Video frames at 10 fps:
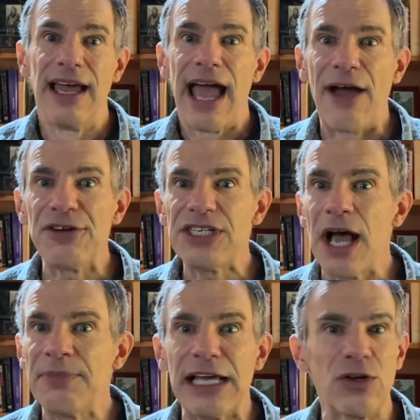Every
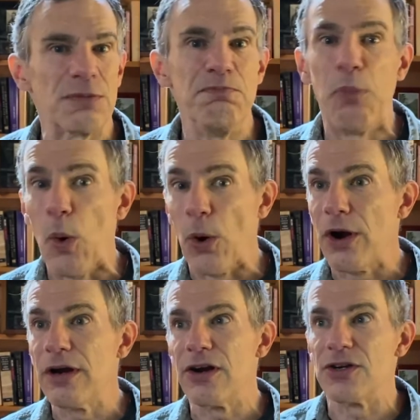time they looked
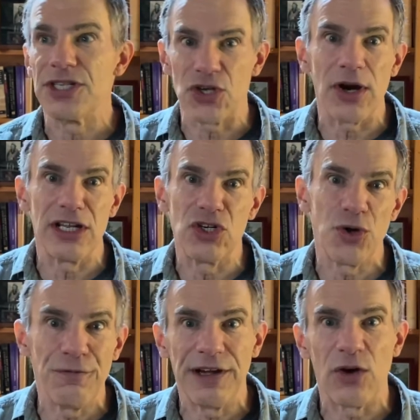bored or started
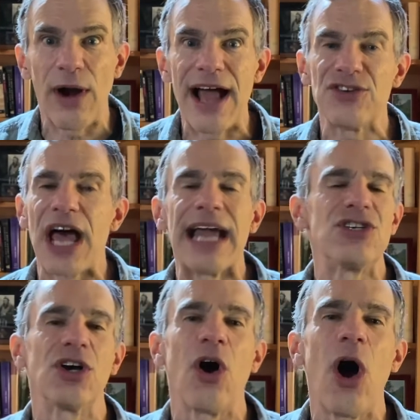goofing around, I
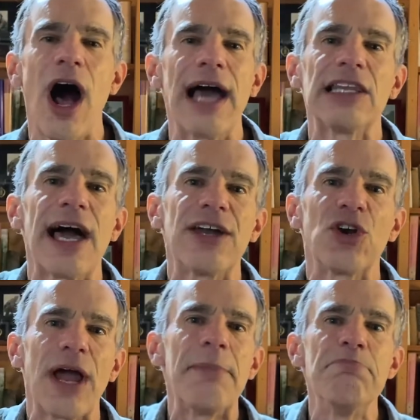took a
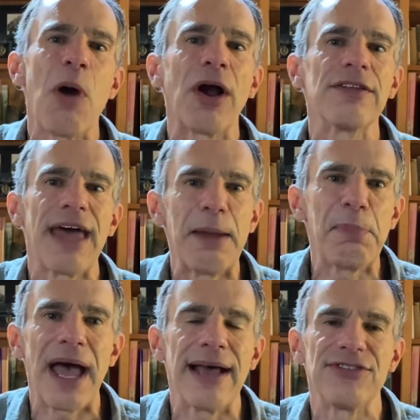highlighter and marked that
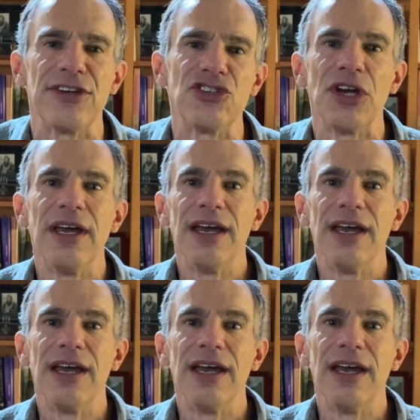passage.